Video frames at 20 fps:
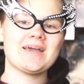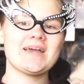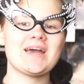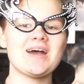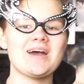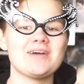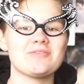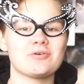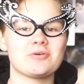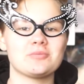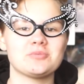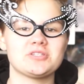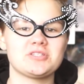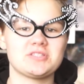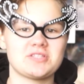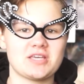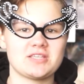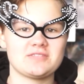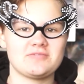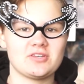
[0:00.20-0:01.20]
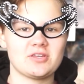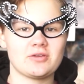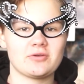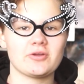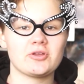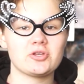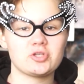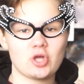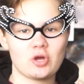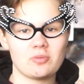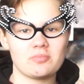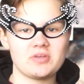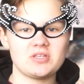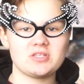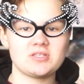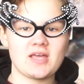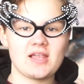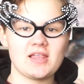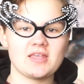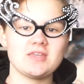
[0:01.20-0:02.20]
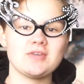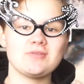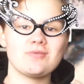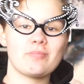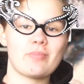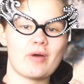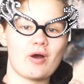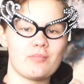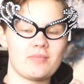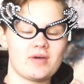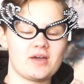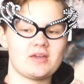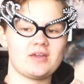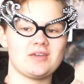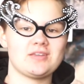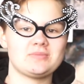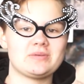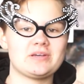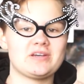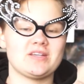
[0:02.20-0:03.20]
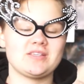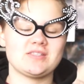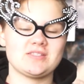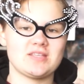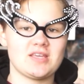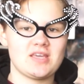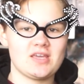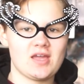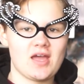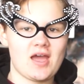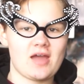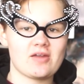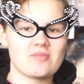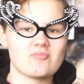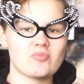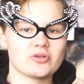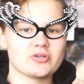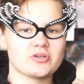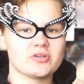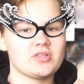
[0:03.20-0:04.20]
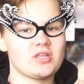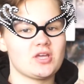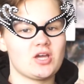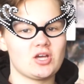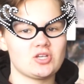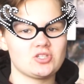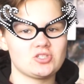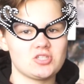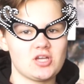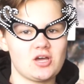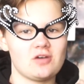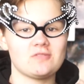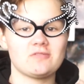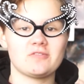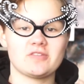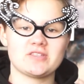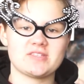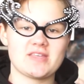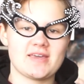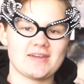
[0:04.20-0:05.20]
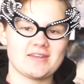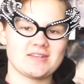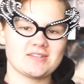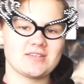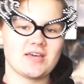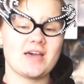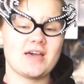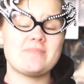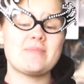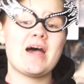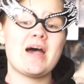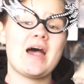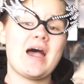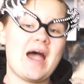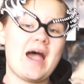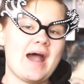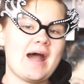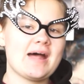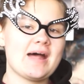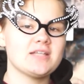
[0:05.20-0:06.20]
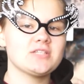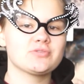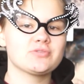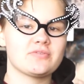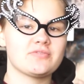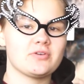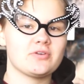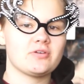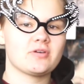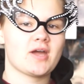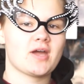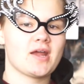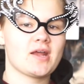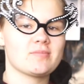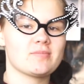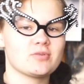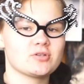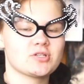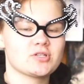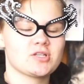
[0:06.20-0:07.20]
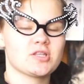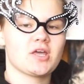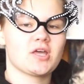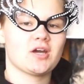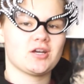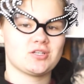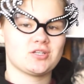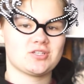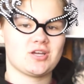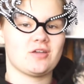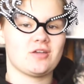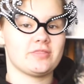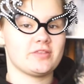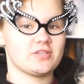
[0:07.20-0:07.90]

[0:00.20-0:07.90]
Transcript: and welcome to today's video, in which I'll be telling you about my experience seeing Harry Potter and the Cursed Child for the second time and reviewing Harry Potter and the Cursed Child: The